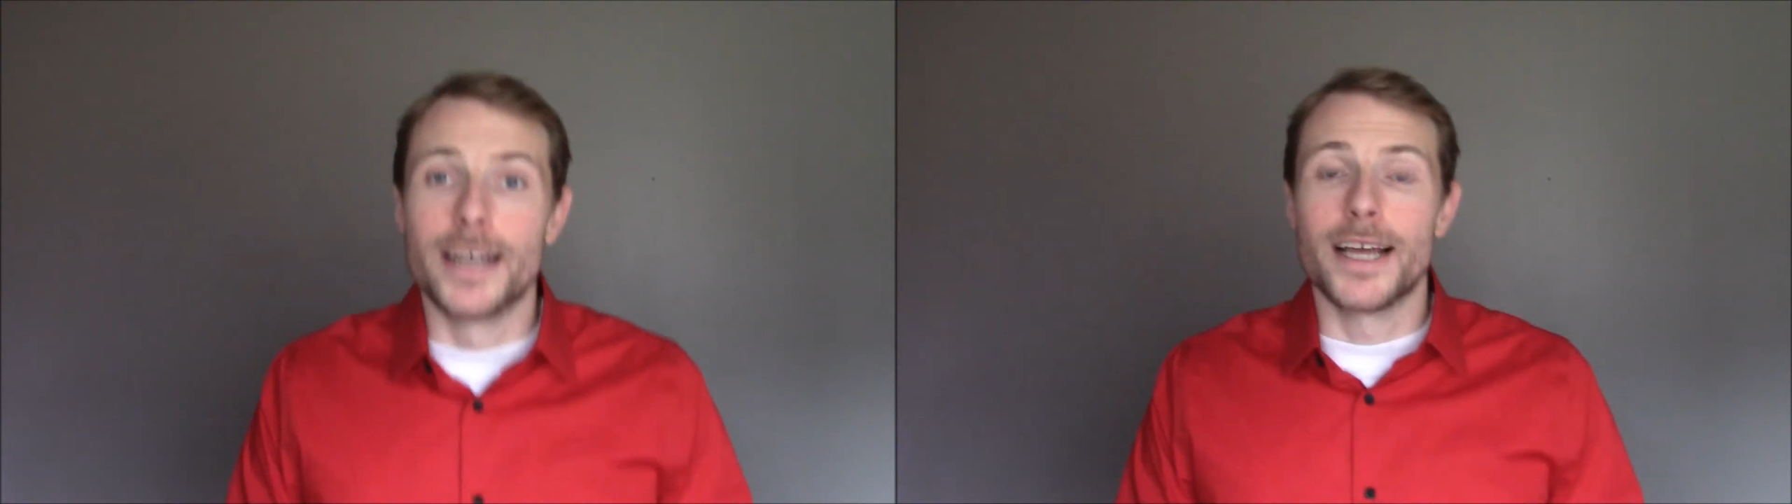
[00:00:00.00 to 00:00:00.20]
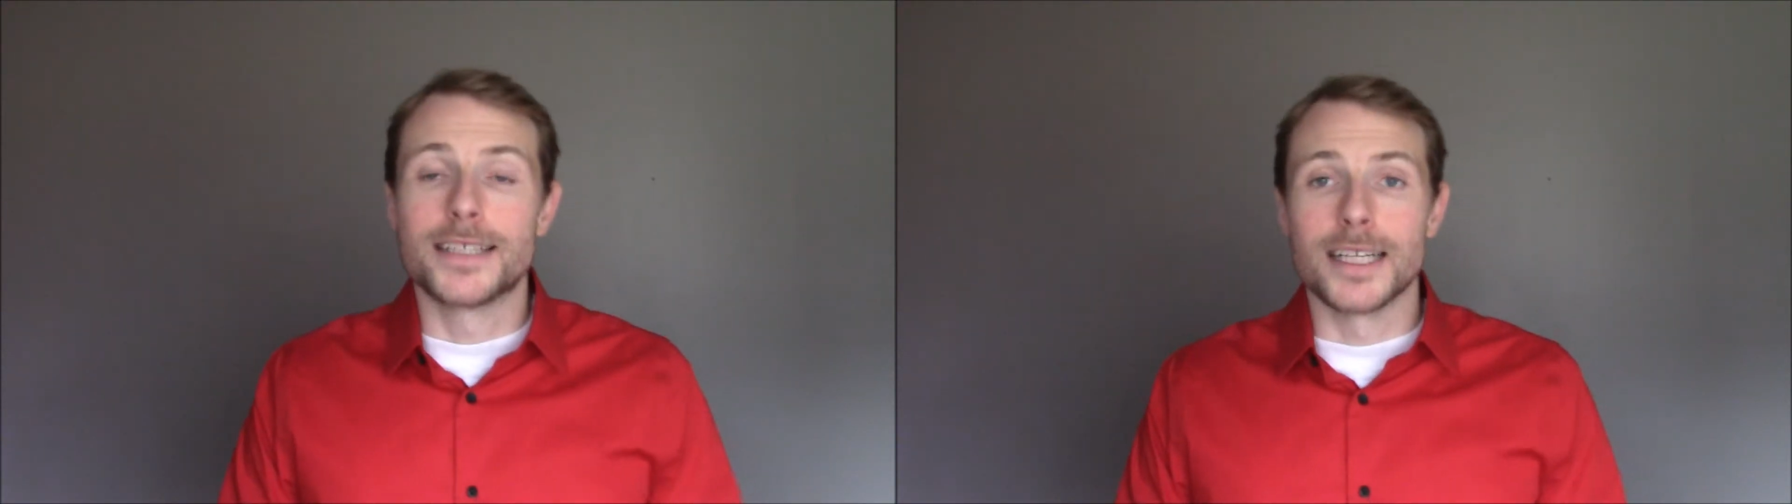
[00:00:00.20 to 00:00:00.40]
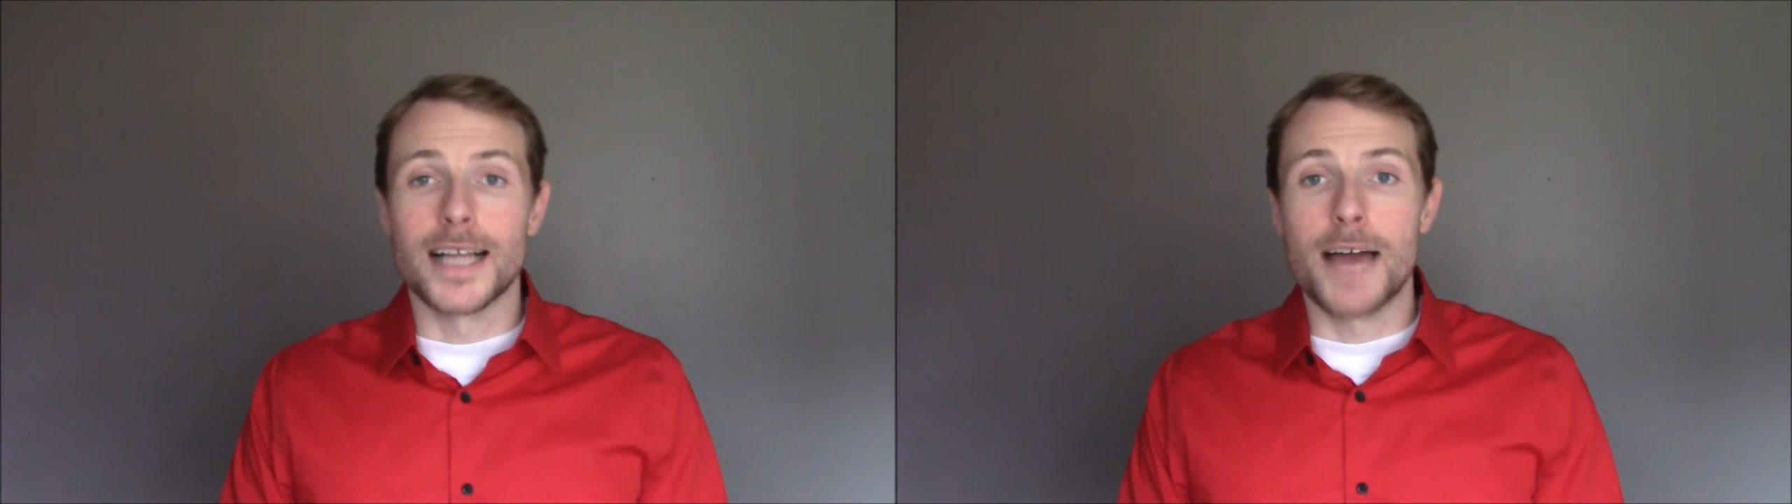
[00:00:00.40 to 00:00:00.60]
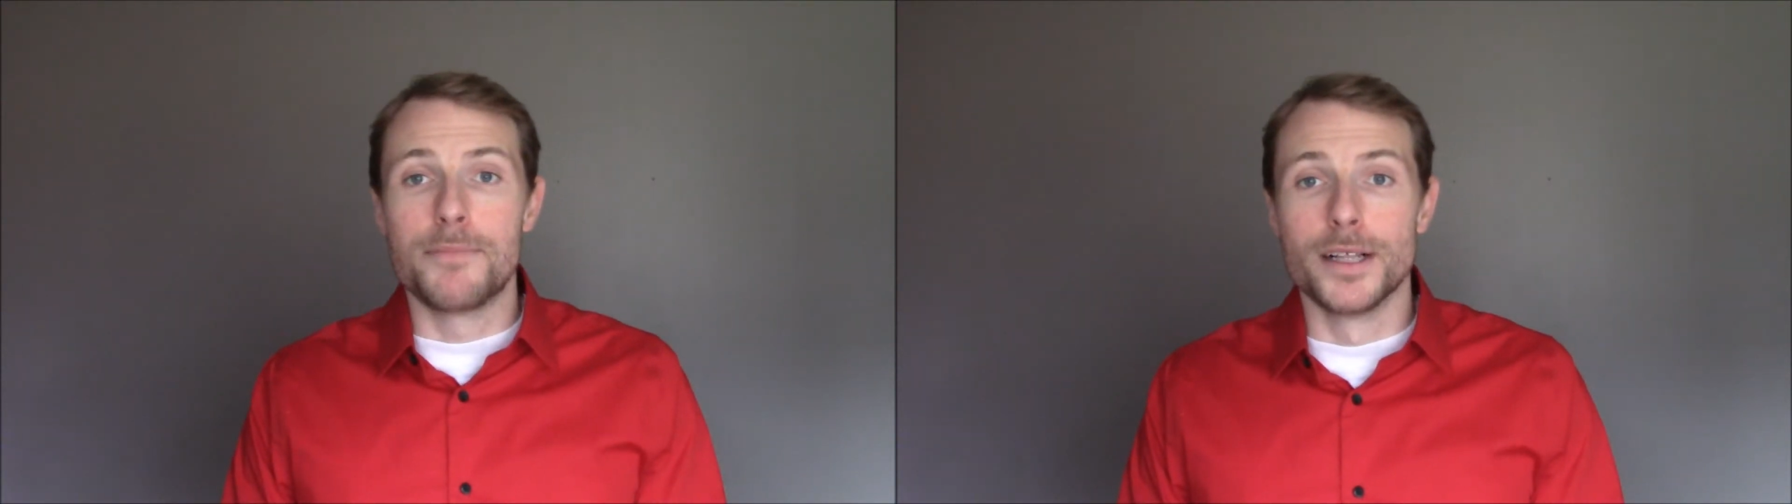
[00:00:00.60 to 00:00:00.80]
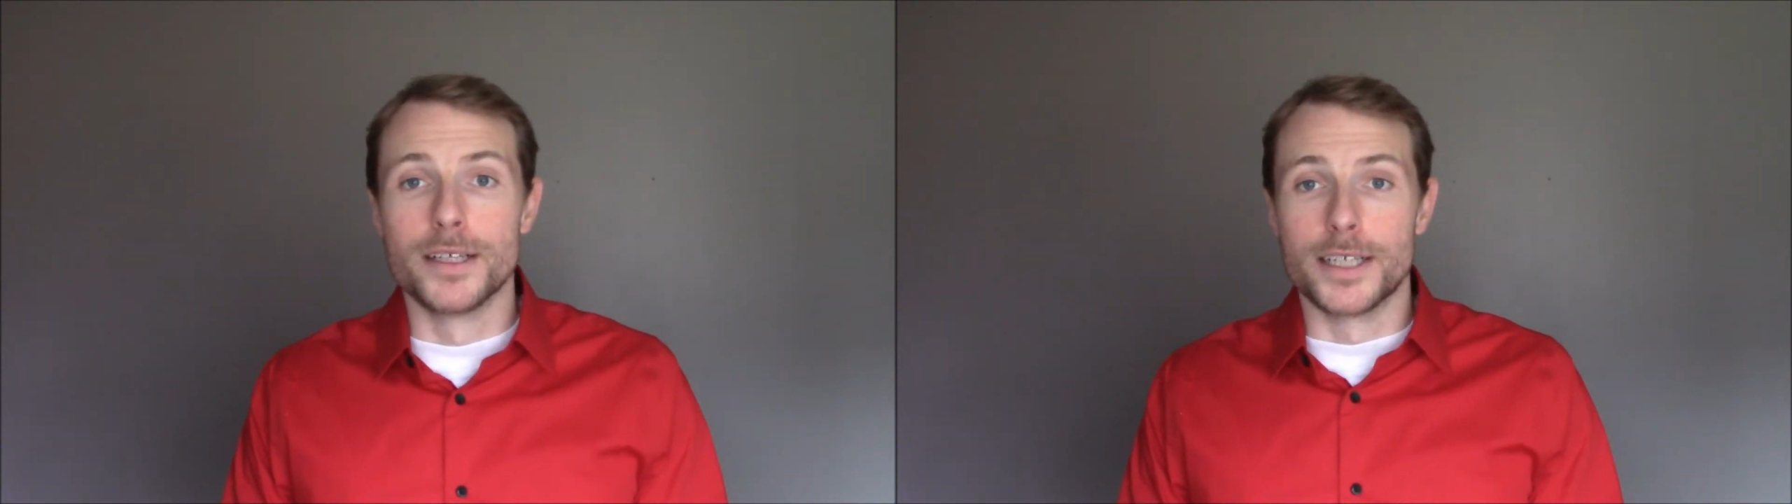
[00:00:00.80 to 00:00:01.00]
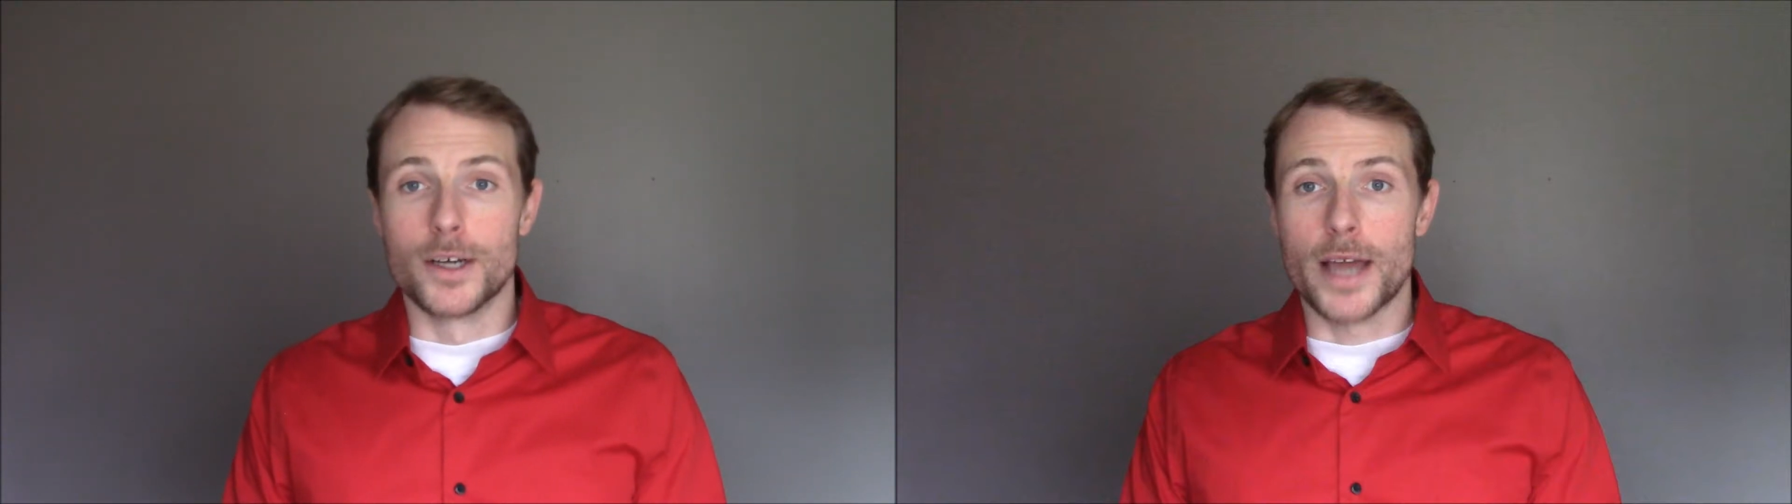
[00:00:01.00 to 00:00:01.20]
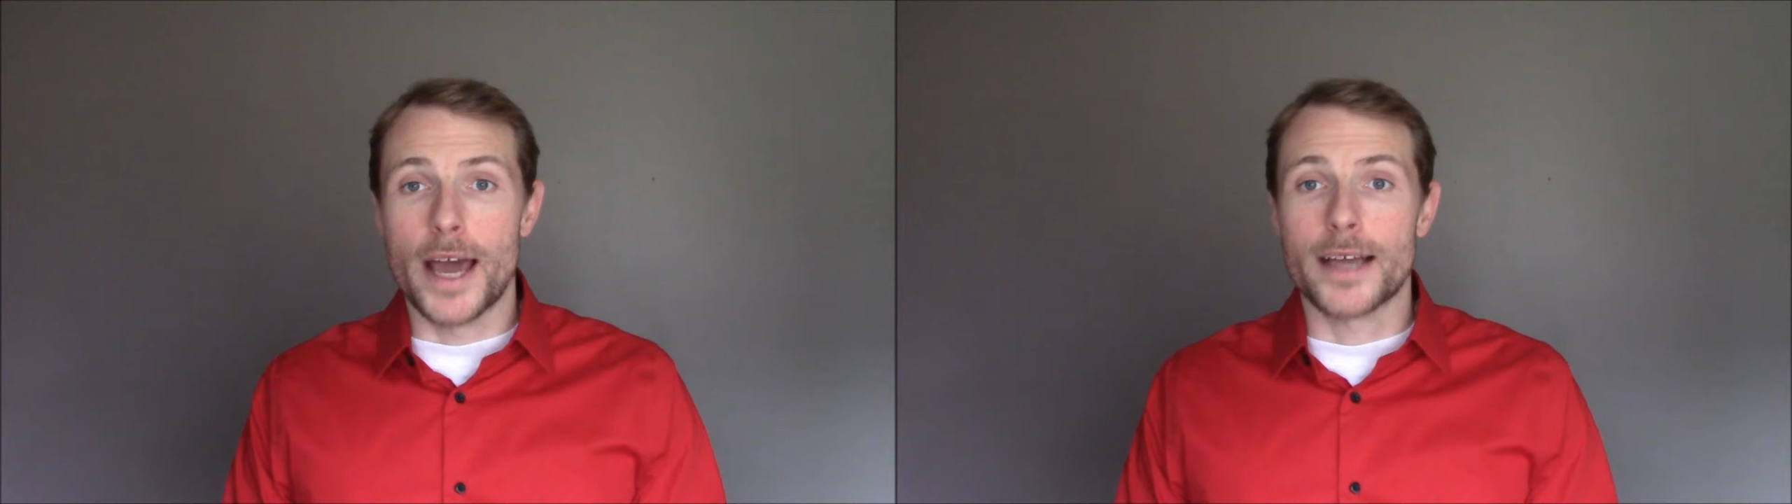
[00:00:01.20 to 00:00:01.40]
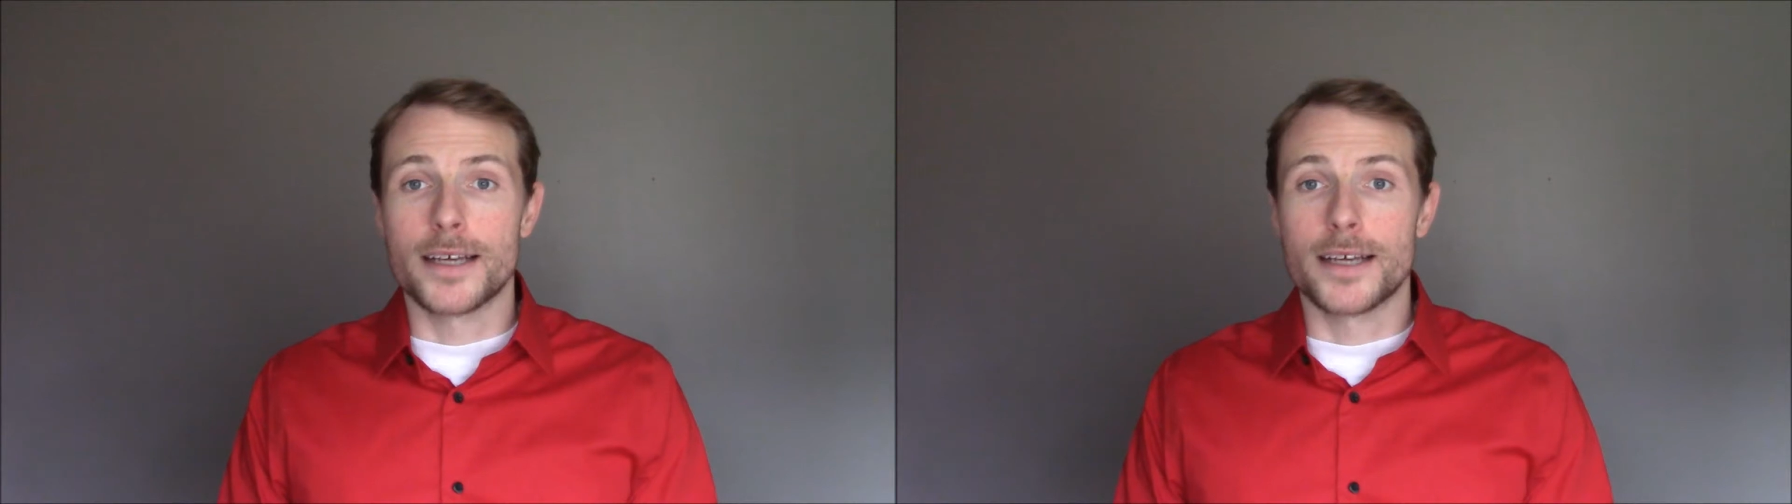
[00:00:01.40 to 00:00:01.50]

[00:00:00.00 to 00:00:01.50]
it's a liability, okay?